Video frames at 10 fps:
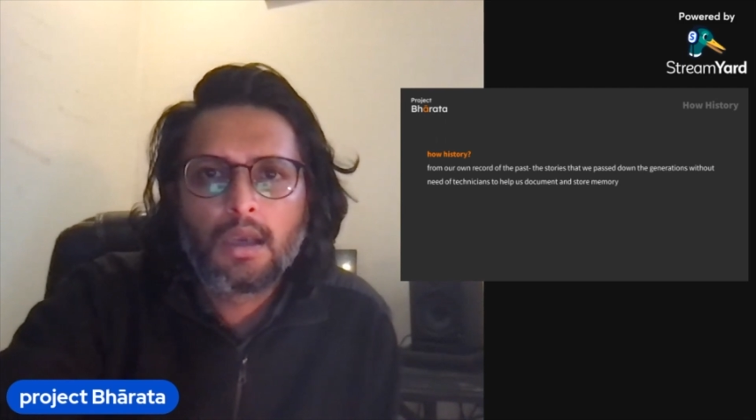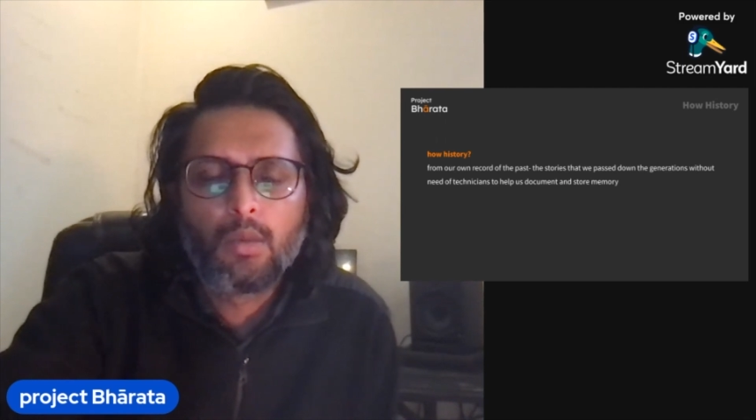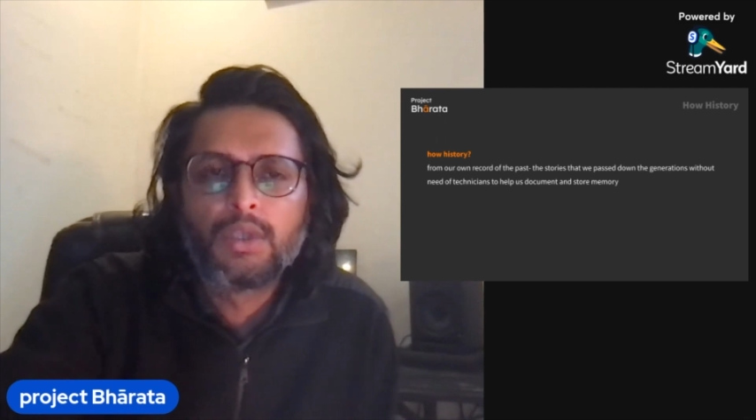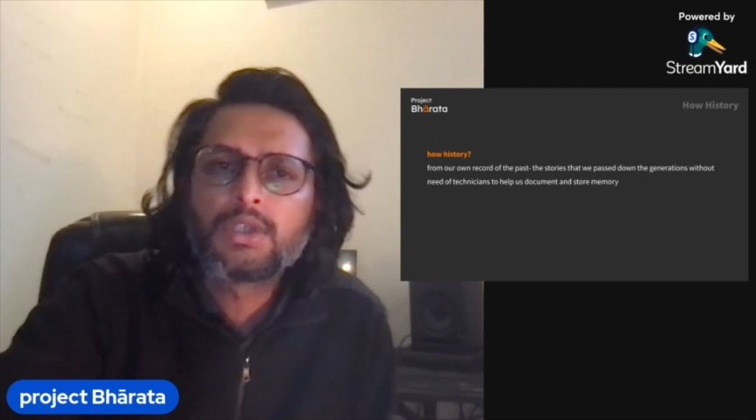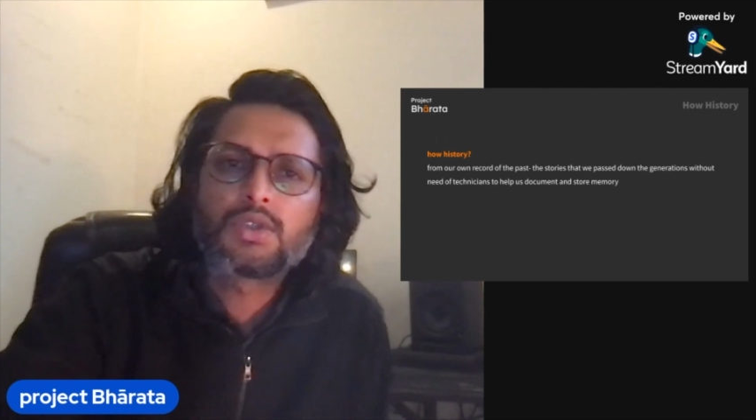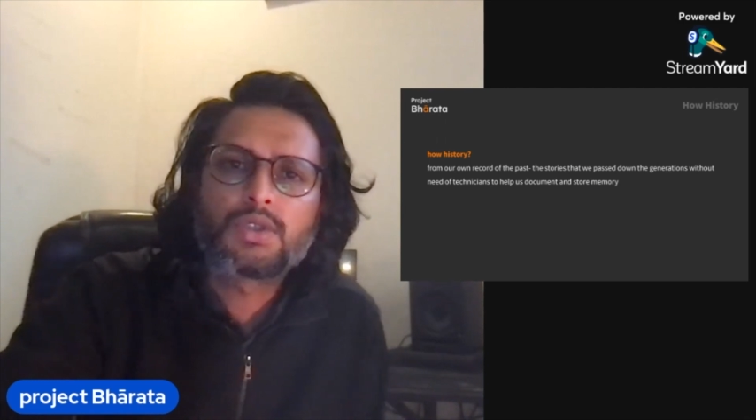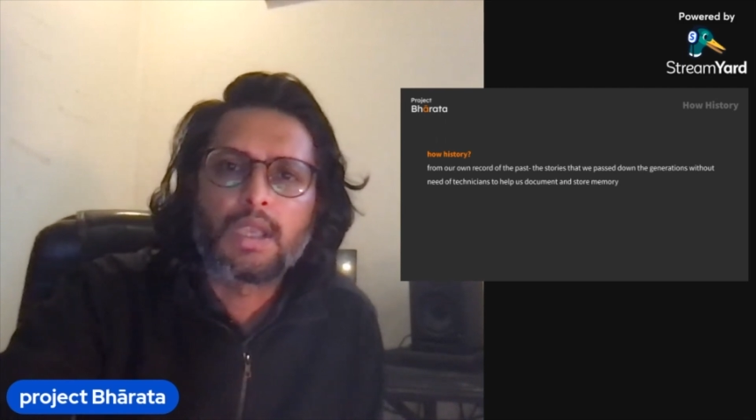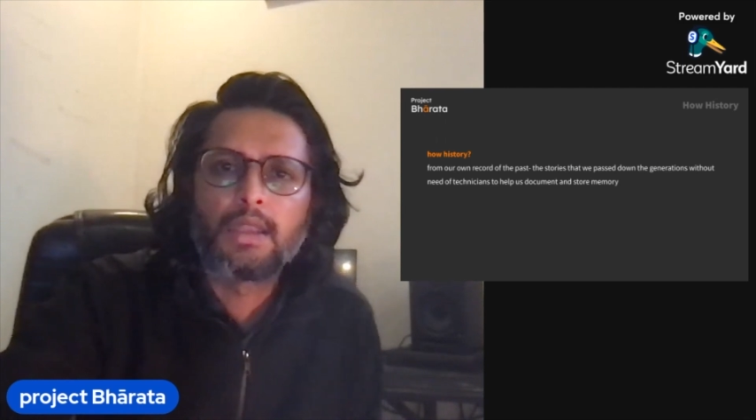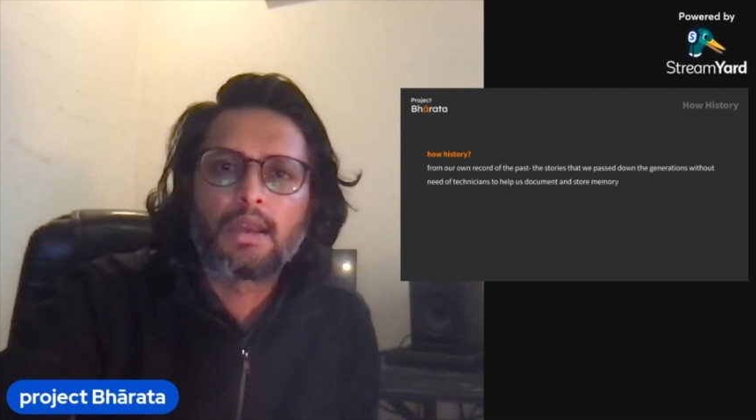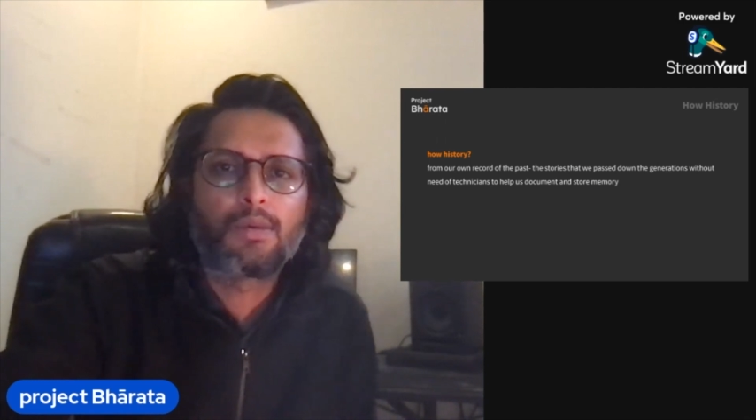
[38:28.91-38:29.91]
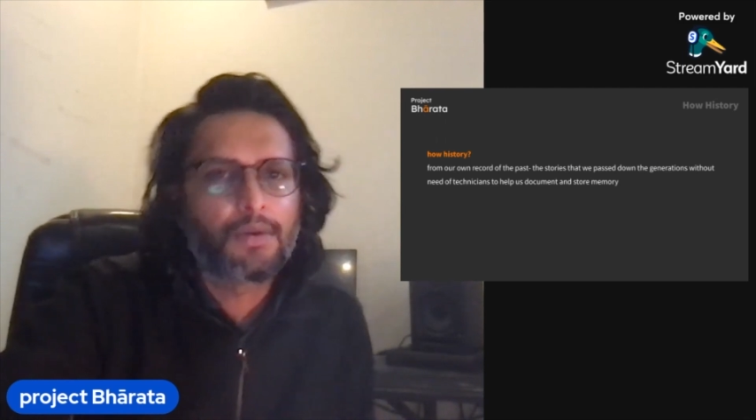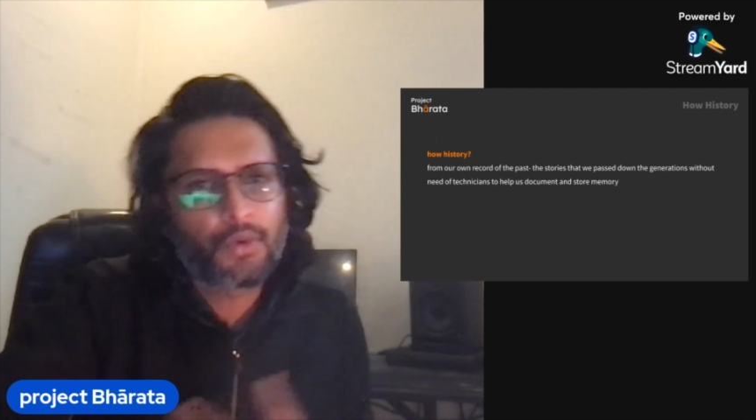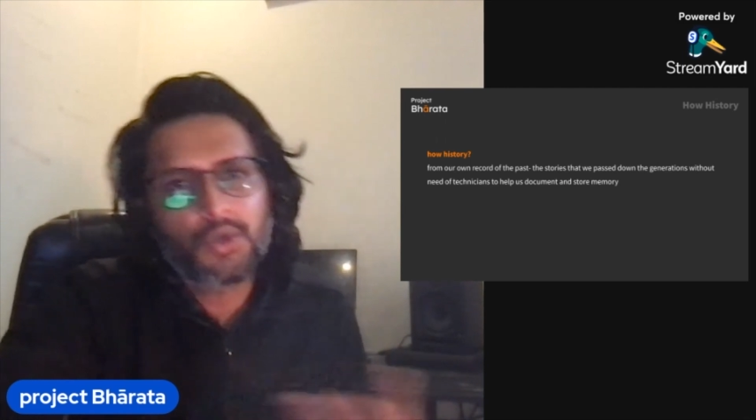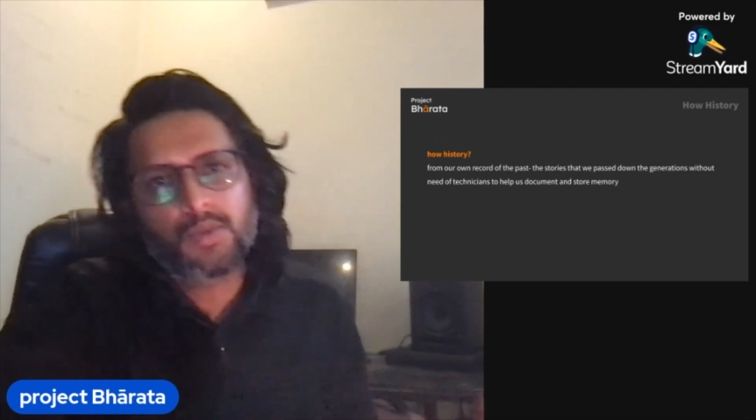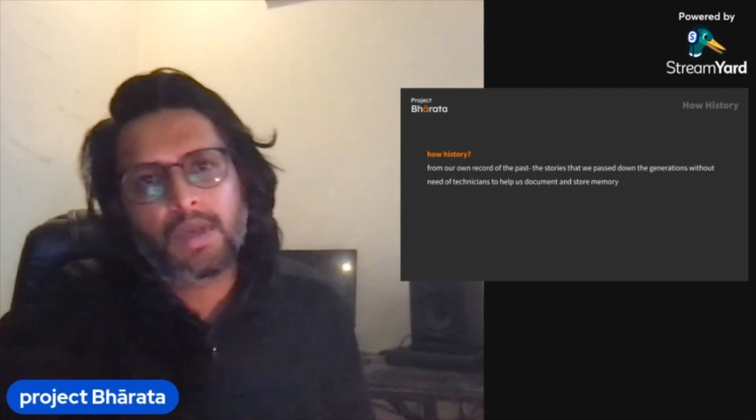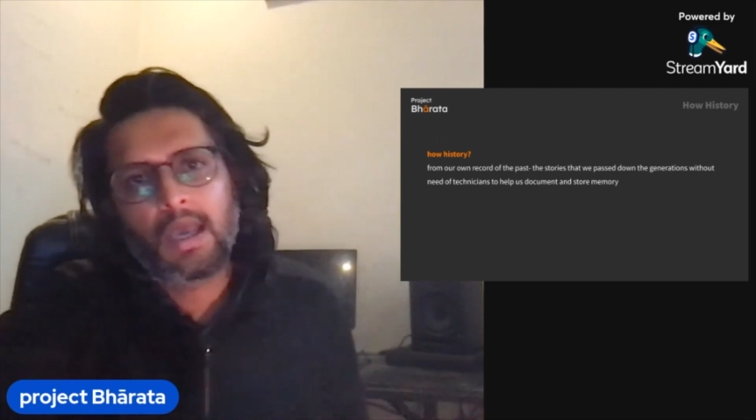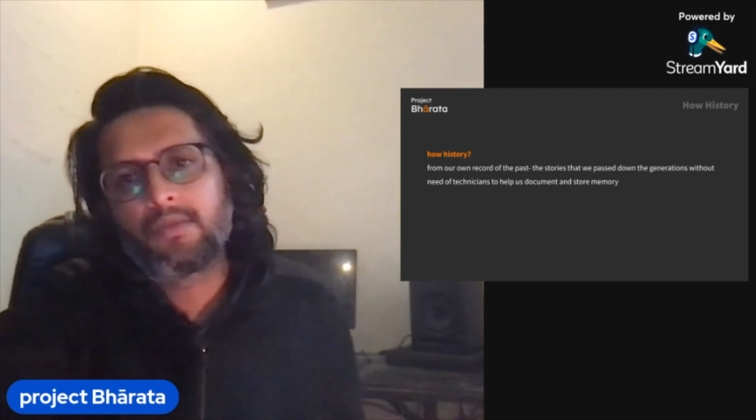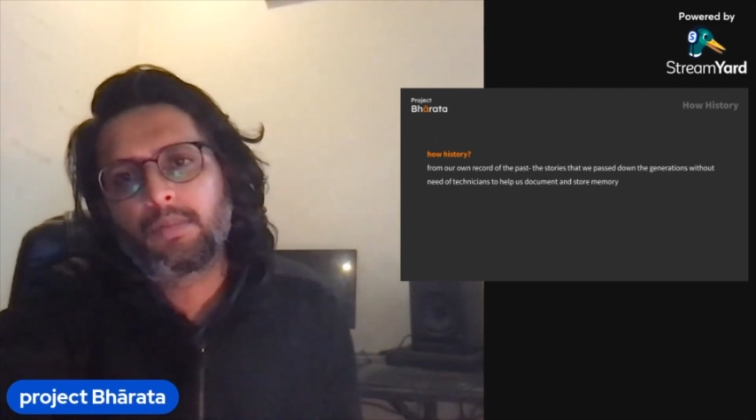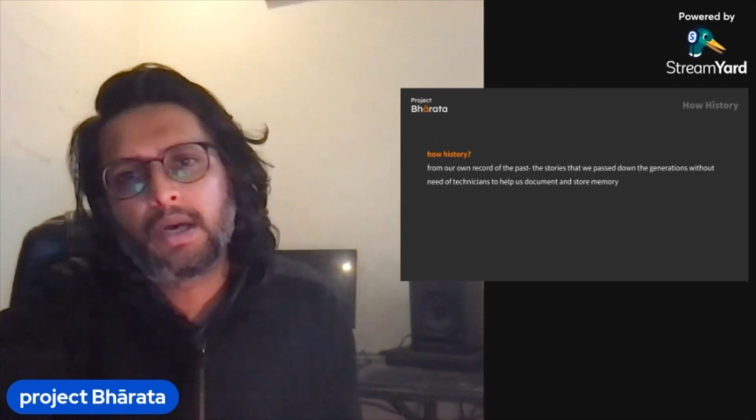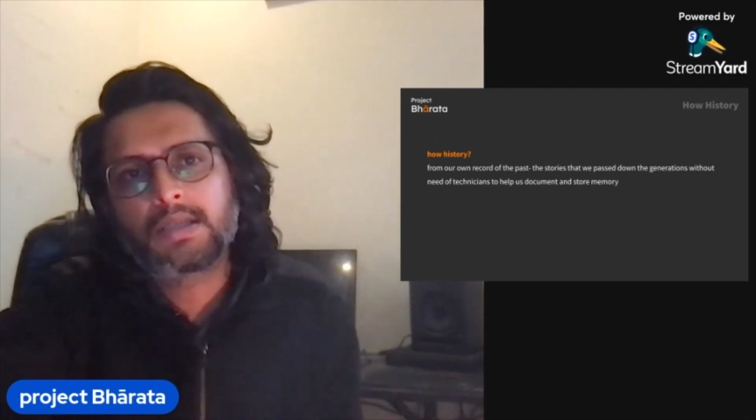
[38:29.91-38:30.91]
Which is to say that, of course, we have
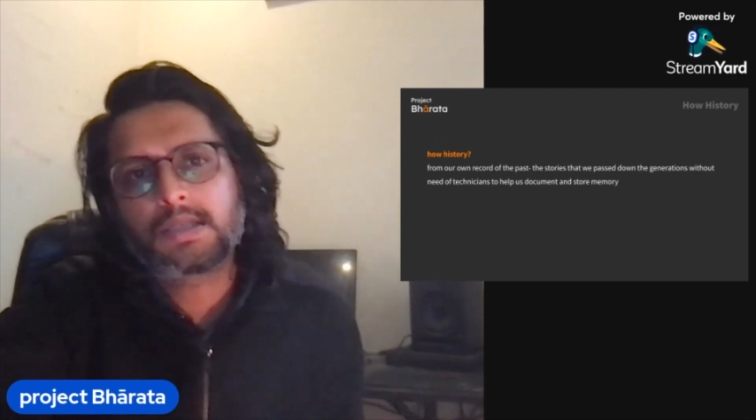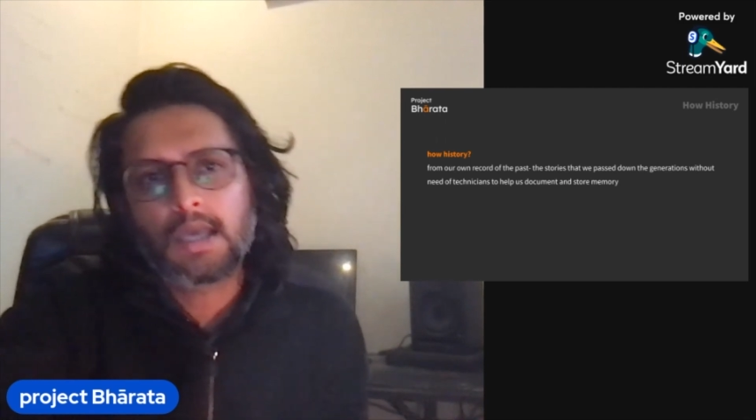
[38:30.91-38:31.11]
a past